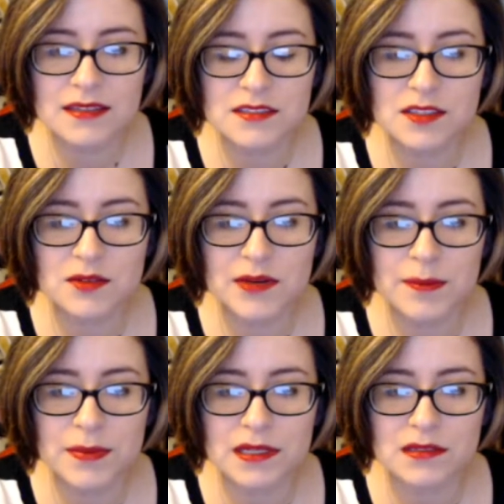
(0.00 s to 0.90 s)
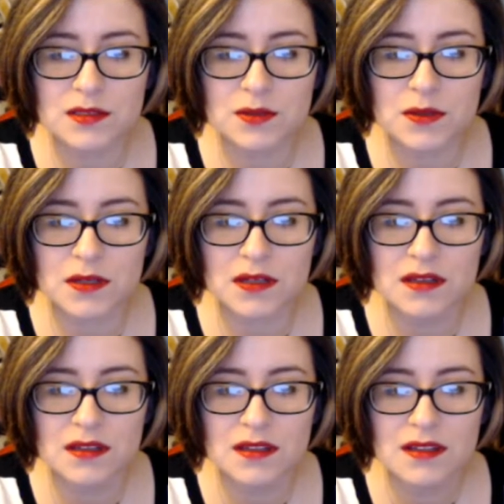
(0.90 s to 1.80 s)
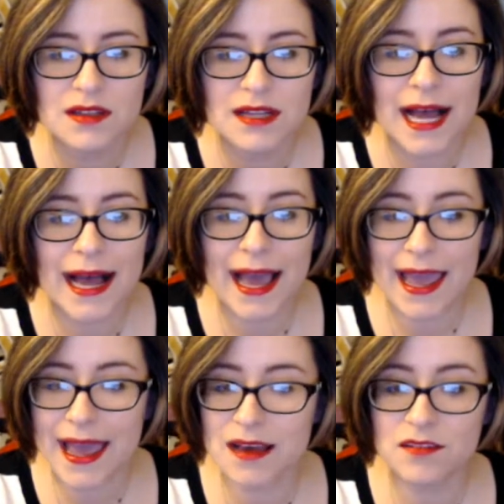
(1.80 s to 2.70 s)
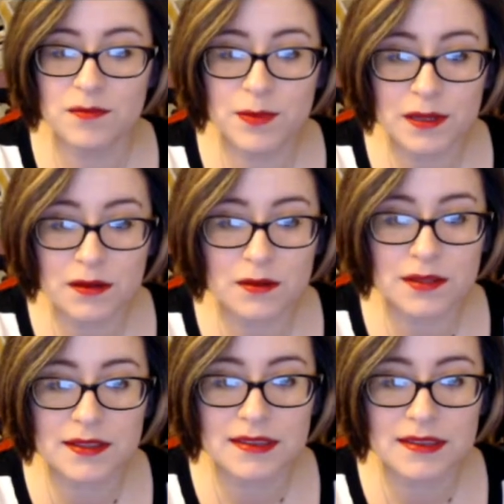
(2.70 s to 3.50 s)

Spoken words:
and a scraping tool. I have both.